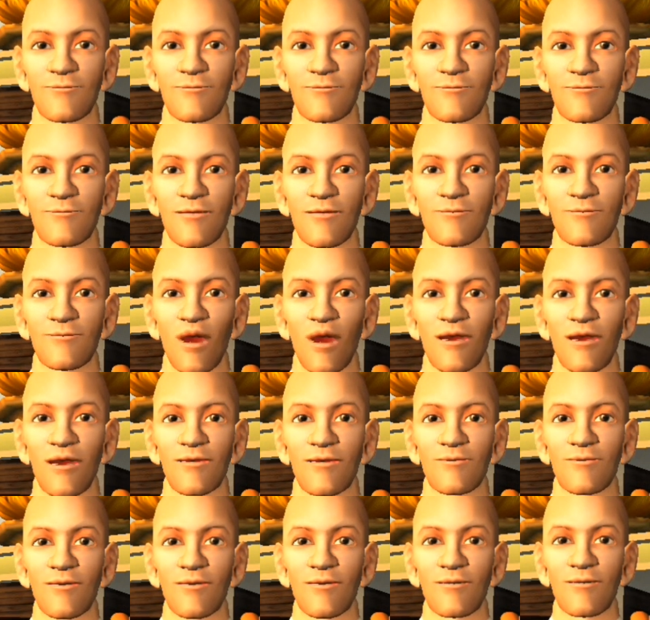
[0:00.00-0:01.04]
what are
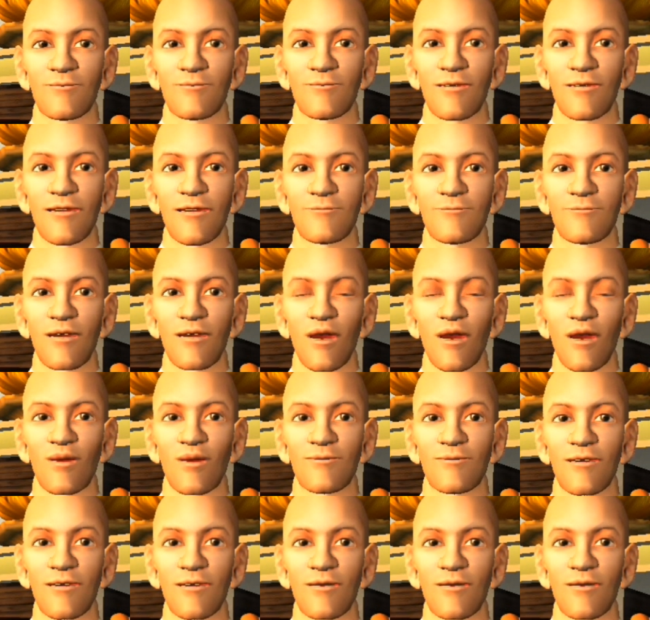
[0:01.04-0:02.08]
they really listening
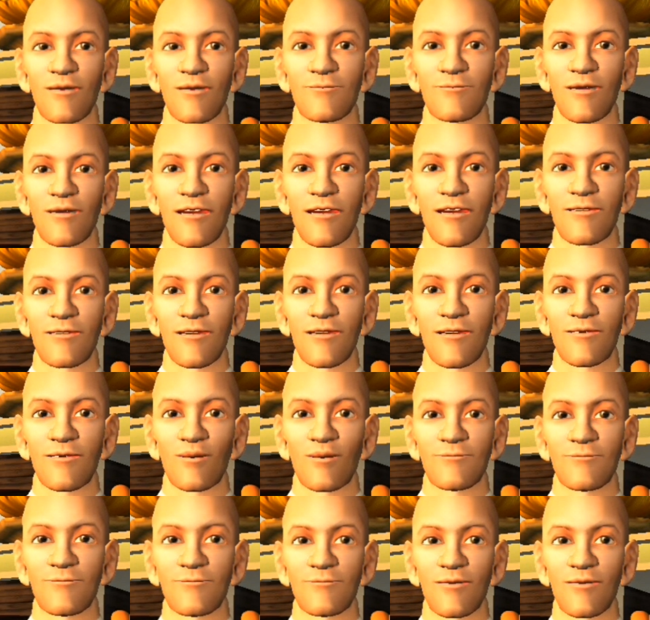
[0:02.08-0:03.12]
very deeply to
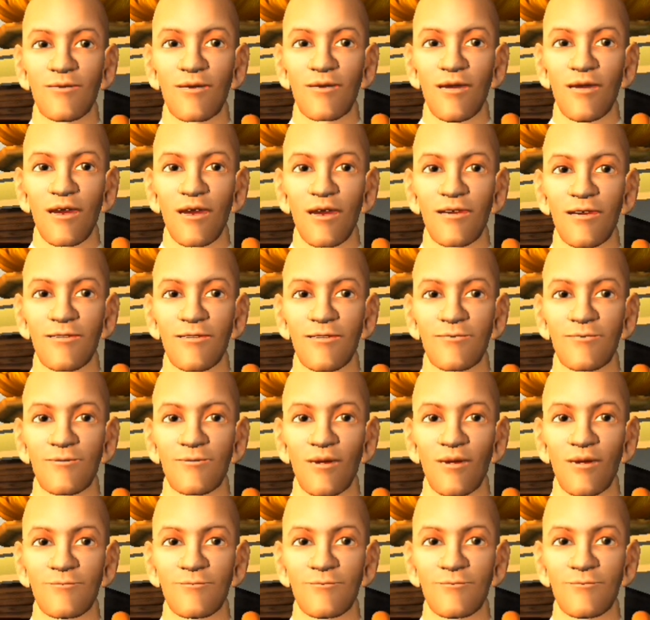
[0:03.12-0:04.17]
someone? What are they saying to
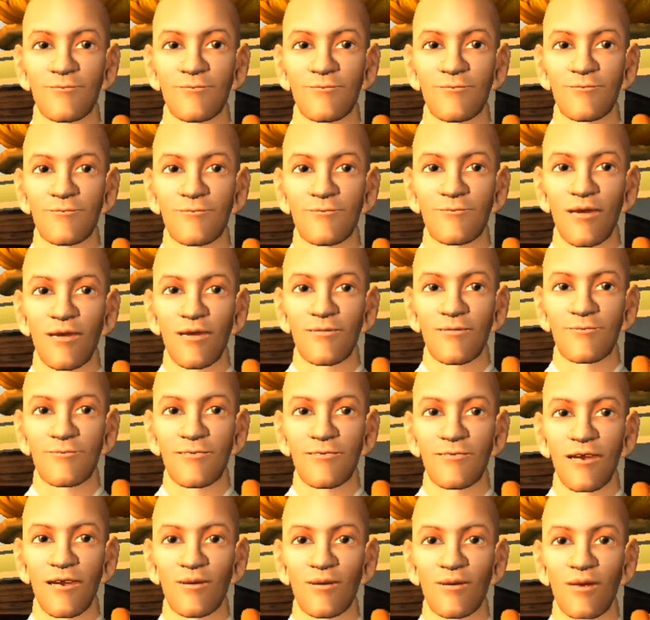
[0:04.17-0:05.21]
me? And not
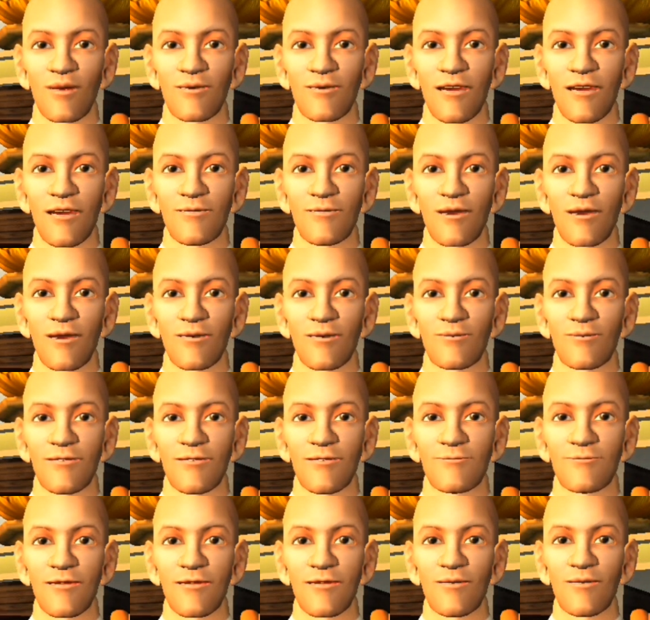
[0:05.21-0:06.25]
just listening to their
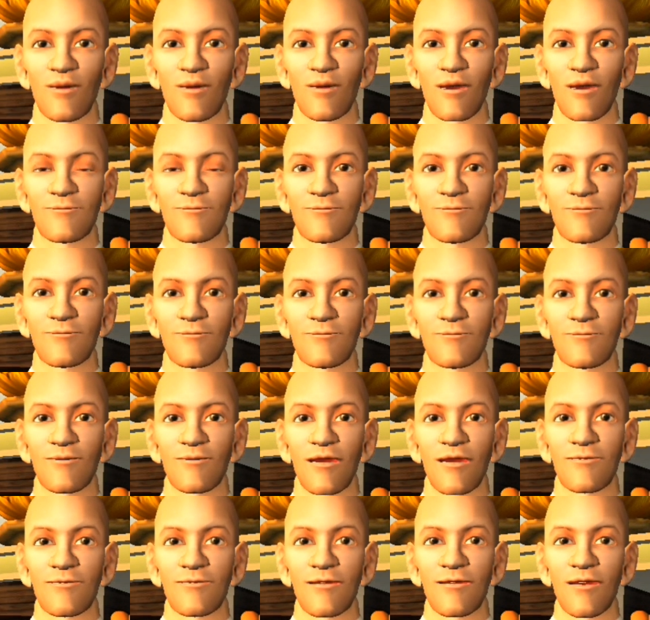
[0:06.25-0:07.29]
words, but
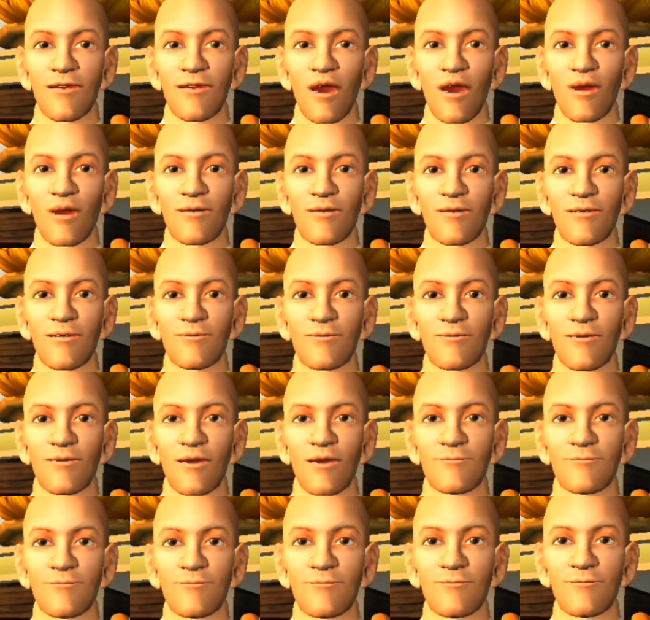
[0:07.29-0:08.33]
just being aware of
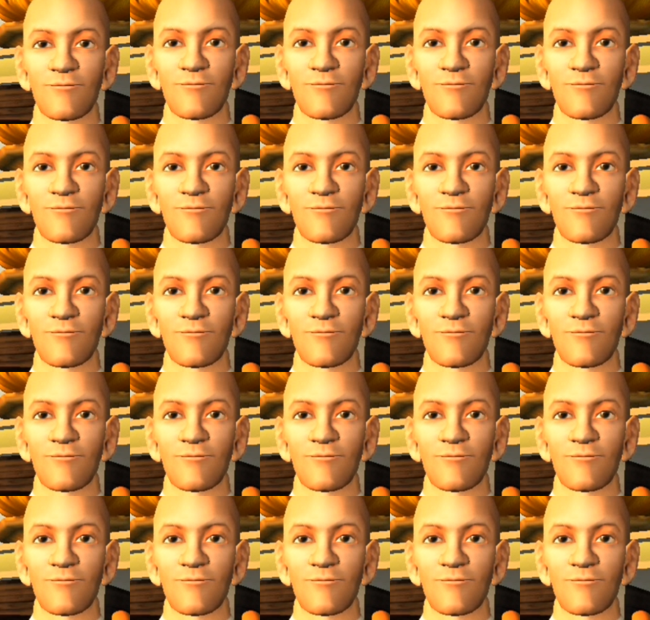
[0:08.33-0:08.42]
everything.